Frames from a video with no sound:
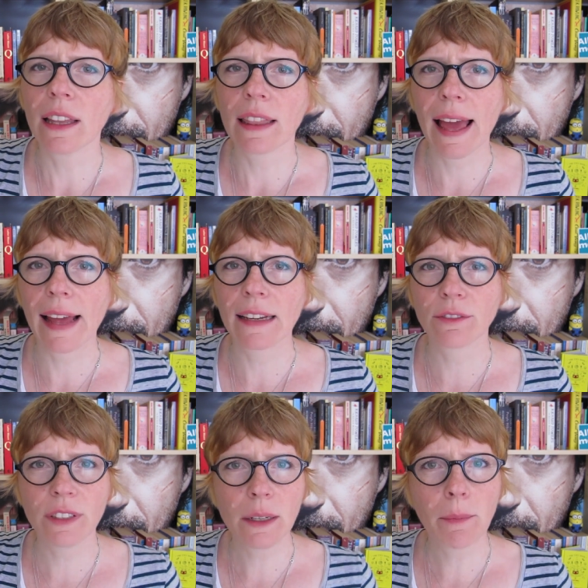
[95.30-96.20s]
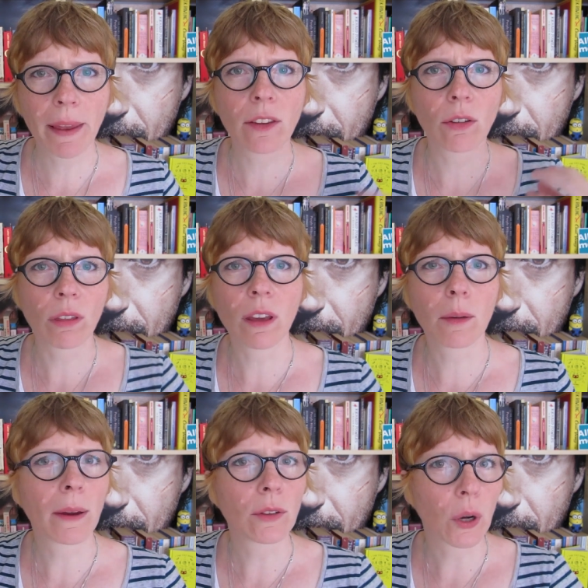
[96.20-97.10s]
that really makes you think
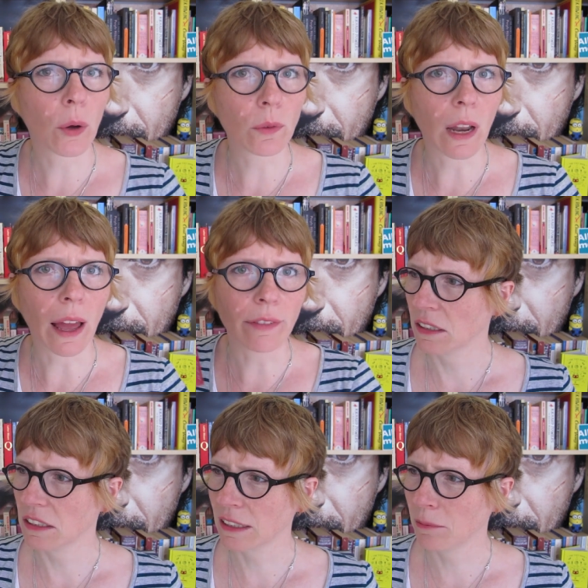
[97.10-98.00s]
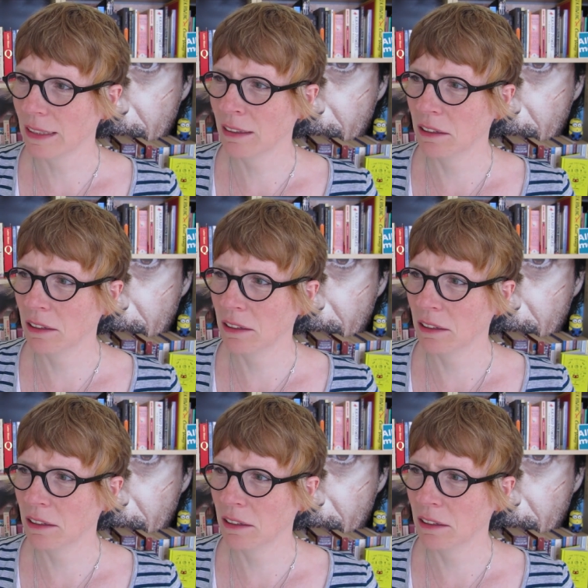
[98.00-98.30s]
about your own life. It's coming,